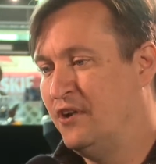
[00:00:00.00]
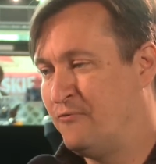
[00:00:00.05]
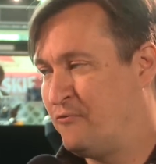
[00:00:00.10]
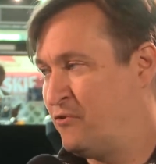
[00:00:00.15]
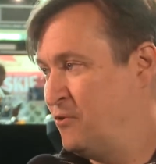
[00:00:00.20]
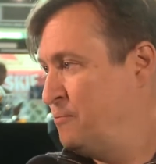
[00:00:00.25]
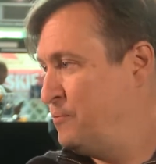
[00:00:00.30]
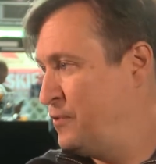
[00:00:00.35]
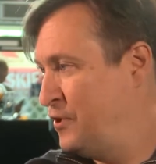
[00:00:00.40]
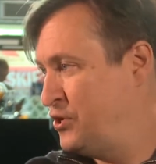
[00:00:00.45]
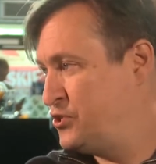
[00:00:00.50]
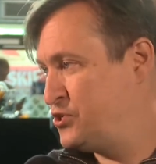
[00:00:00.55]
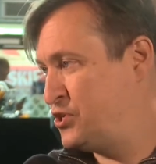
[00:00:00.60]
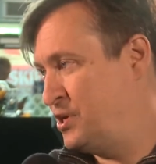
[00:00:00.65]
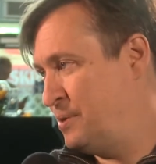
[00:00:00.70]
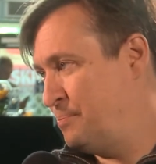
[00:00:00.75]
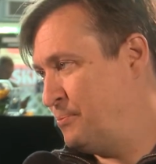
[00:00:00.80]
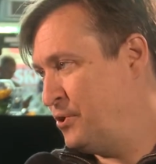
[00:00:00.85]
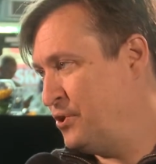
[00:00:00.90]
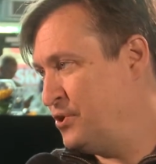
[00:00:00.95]
from
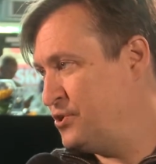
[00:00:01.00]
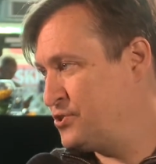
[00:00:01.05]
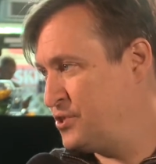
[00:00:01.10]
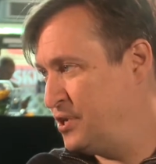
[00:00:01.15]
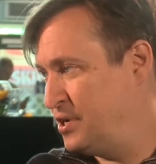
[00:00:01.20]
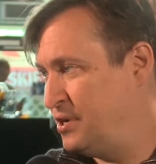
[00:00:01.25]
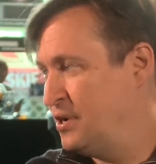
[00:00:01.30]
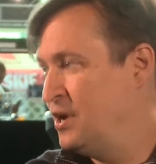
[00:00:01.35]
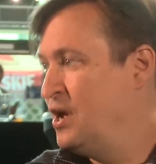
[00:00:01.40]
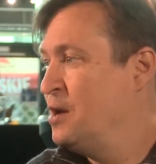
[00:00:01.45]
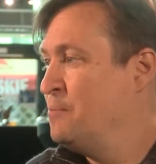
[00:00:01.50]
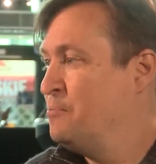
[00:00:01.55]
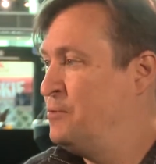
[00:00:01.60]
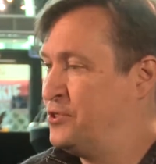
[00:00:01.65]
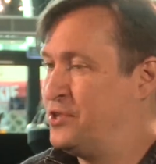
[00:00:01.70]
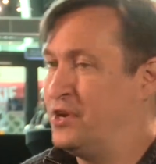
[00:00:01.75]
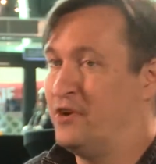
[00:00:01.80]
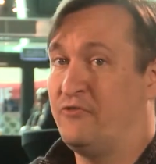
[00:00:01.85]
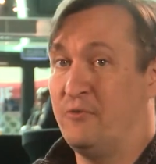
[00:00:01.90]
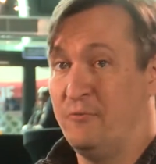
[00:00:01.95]
person to person,
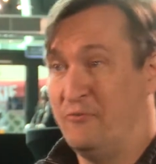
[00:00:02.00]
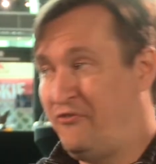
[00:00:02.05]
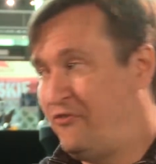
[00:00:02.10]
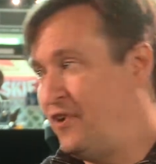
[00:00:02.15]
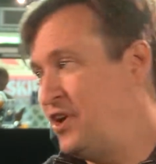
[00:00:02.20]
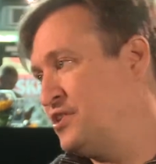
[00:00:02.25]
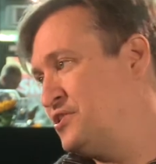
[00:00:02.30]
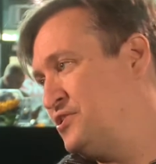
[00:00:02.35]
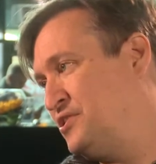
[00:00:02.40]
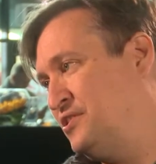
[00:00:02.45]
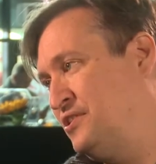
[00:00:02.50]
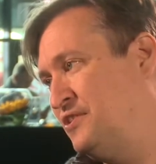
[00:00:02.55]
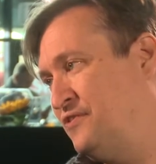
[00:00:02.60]
but they're from function